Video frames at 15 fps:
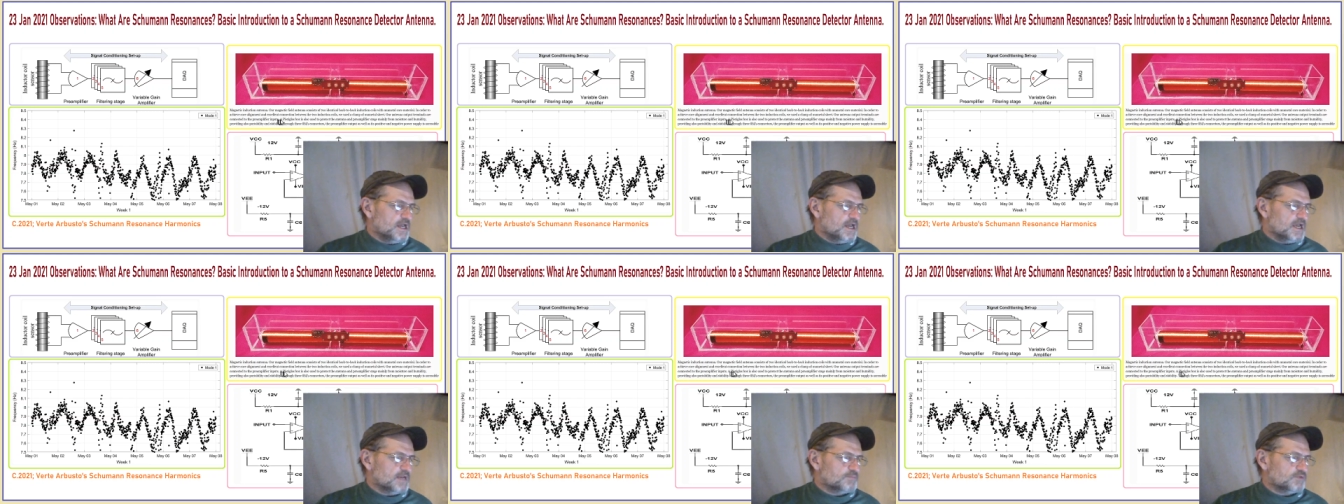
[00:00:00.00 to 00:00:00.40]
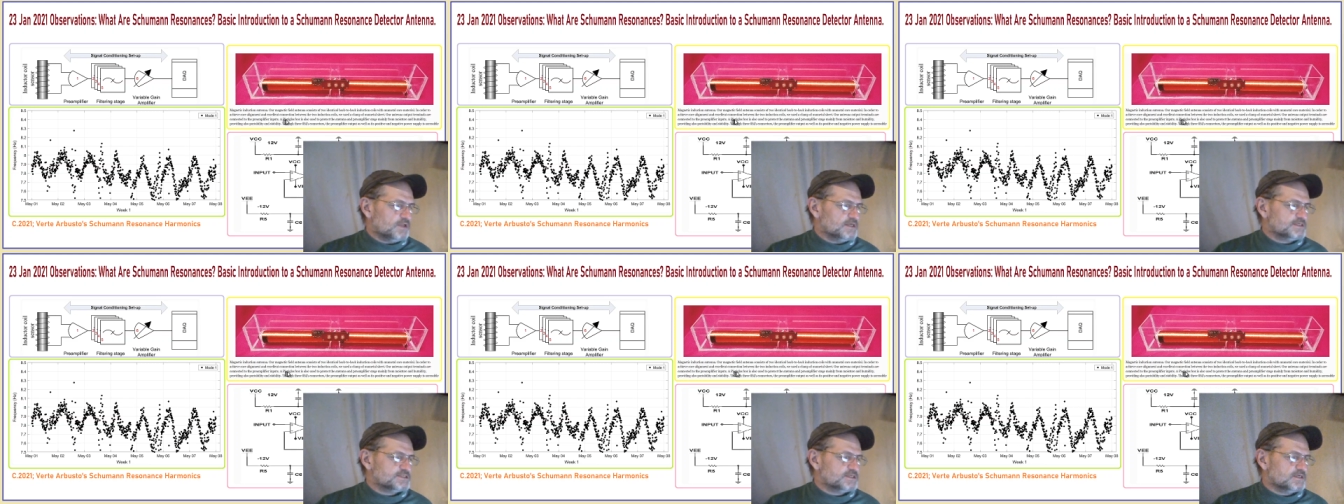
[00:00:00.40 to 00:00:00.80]
A
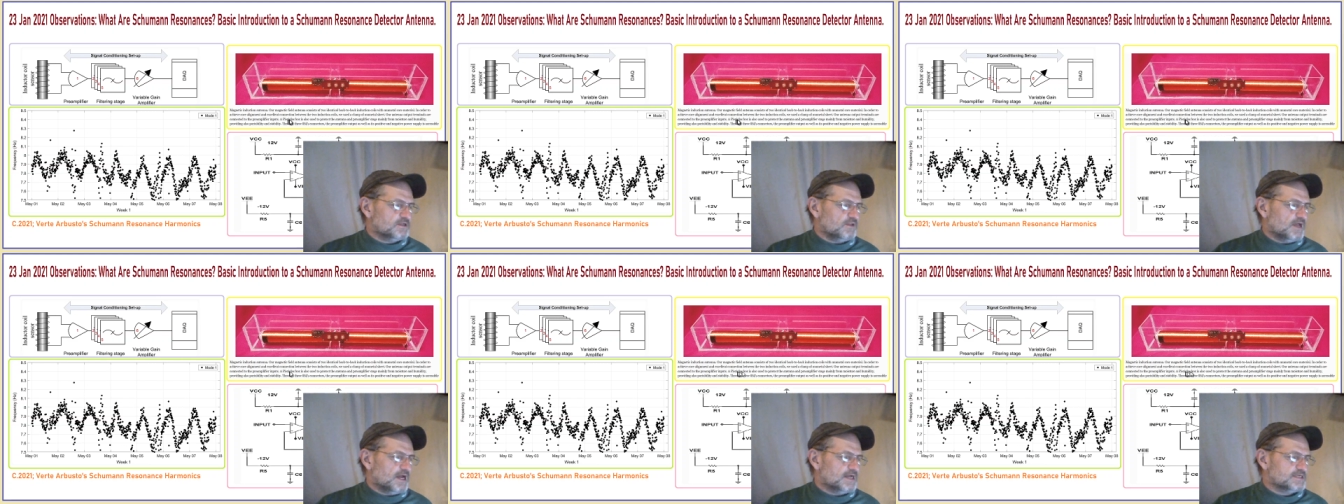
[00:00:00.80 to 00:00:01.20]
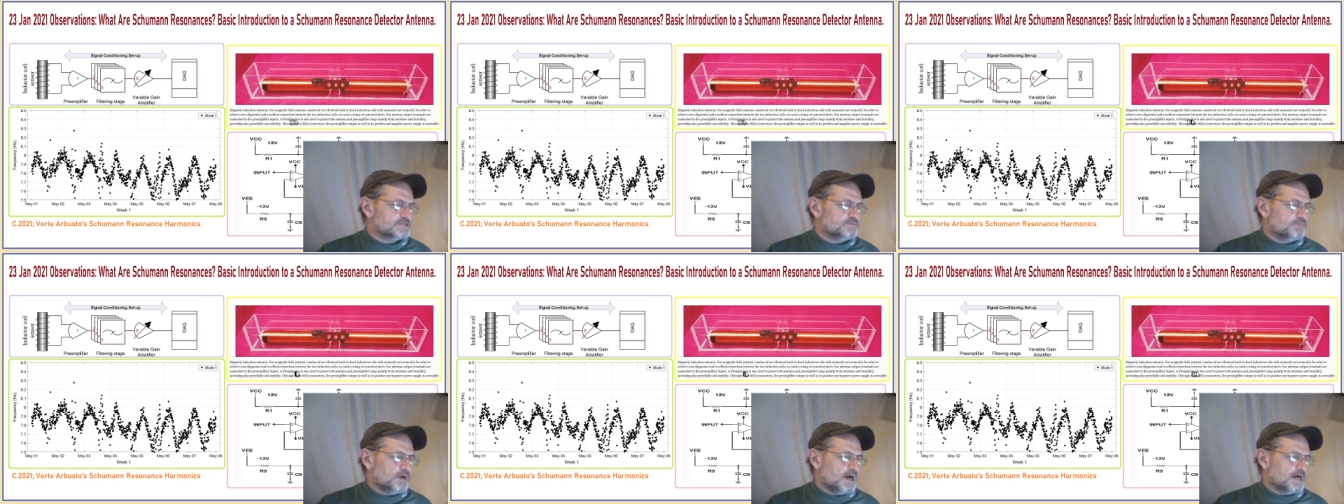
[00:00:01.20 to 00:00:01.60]

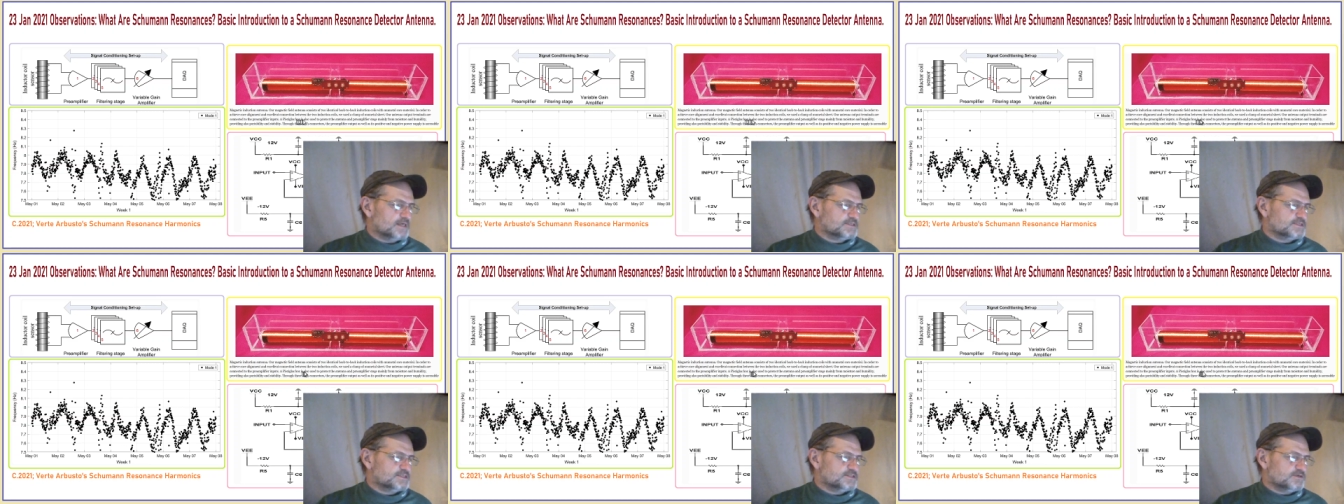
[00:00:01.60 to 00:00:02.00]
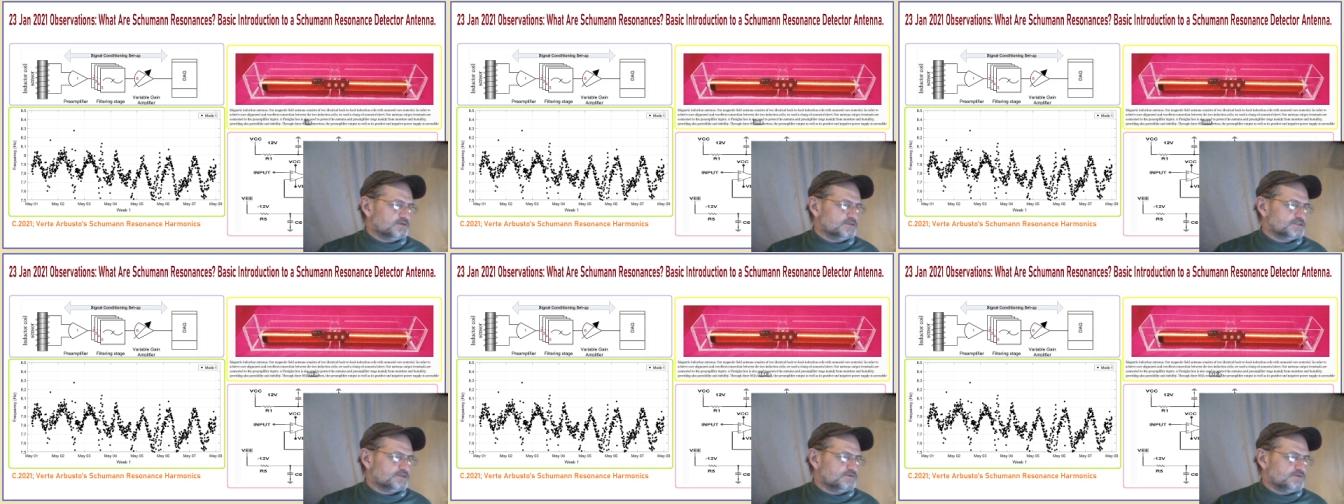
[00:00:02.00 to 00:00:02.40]
plexiglass box is
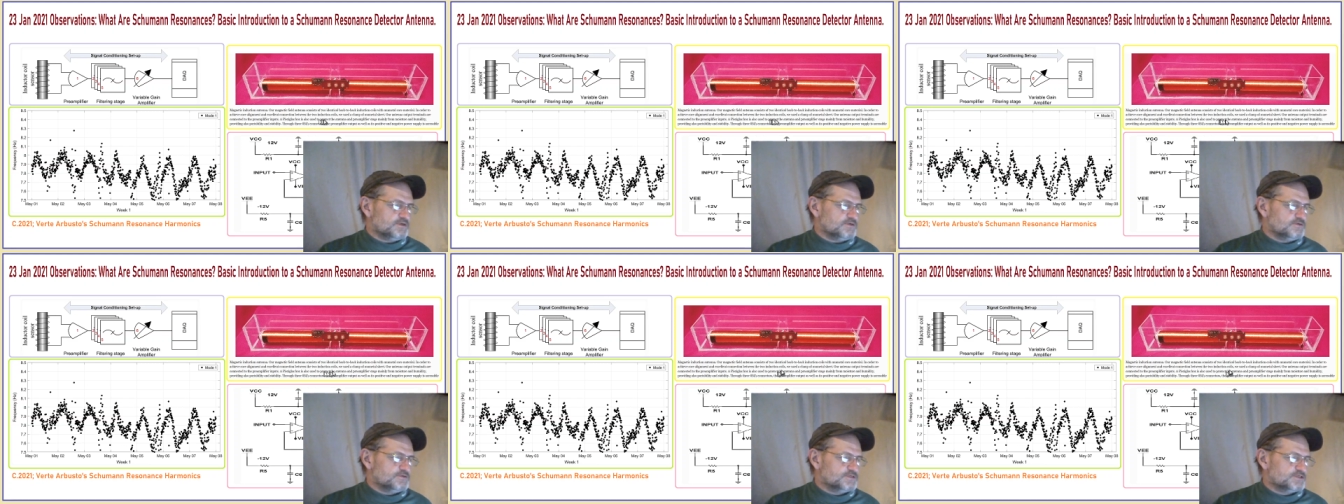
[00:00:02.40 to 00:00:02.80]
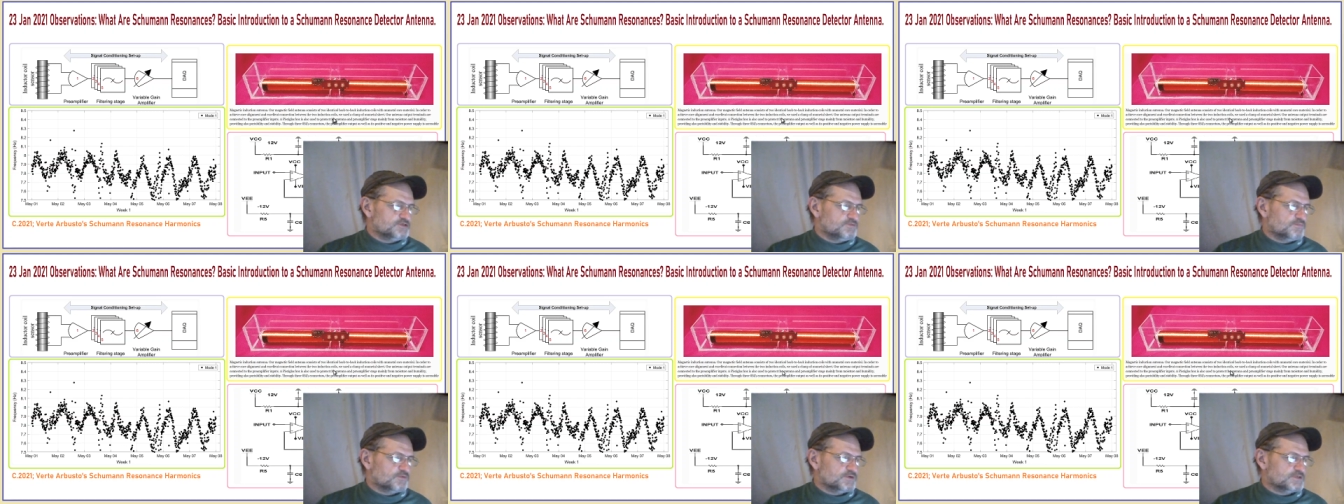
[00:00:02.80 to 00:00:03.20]
also used
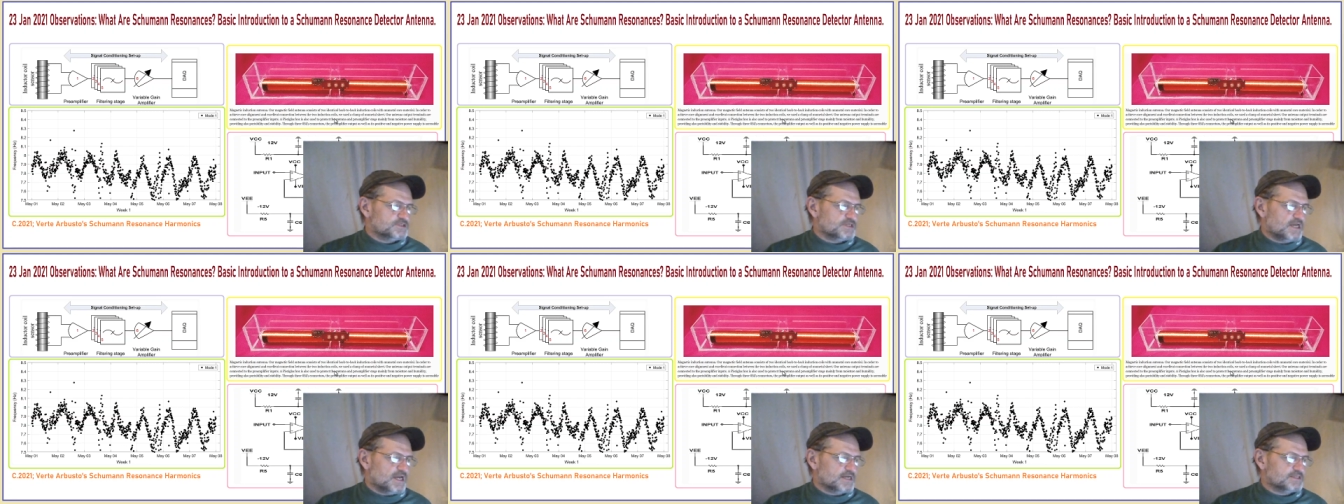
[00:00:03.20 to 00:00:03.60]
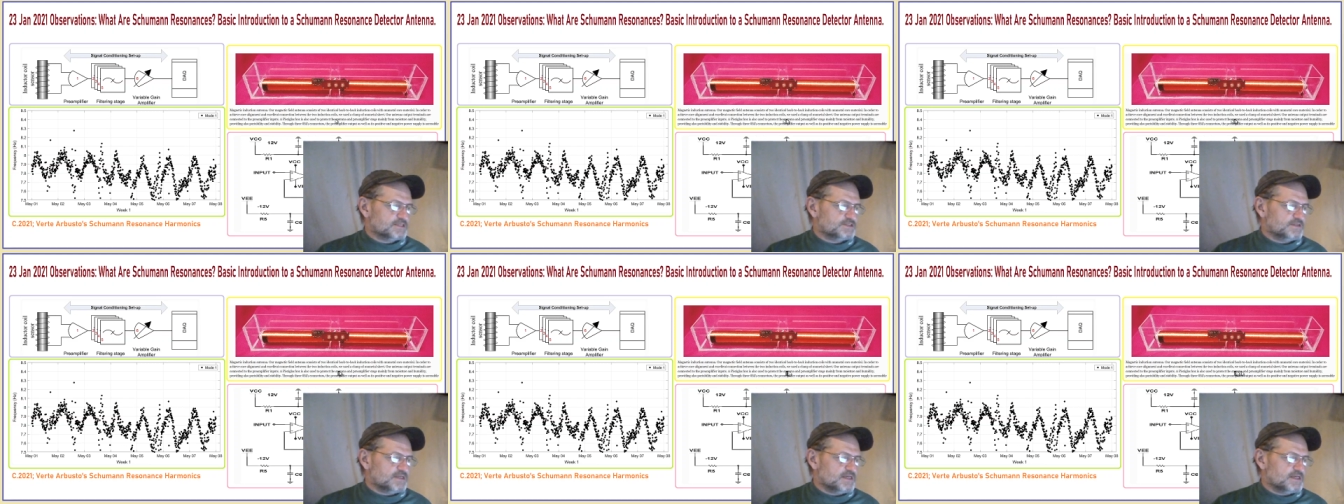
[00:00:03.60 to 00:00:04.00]
to
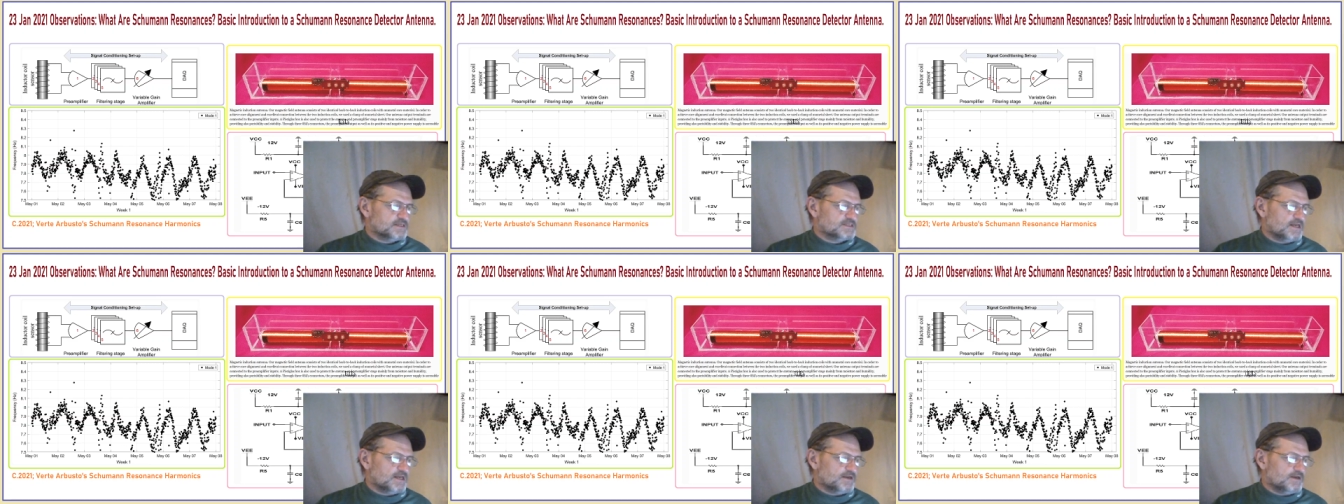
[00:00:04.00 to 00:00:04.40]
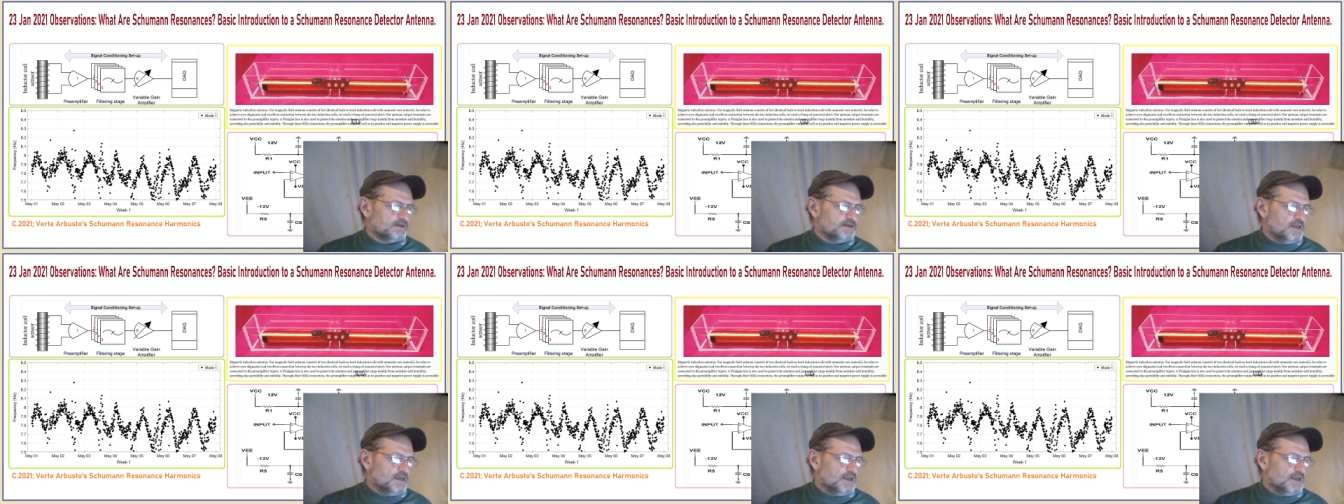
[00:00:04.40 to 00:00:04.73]
protect the antenna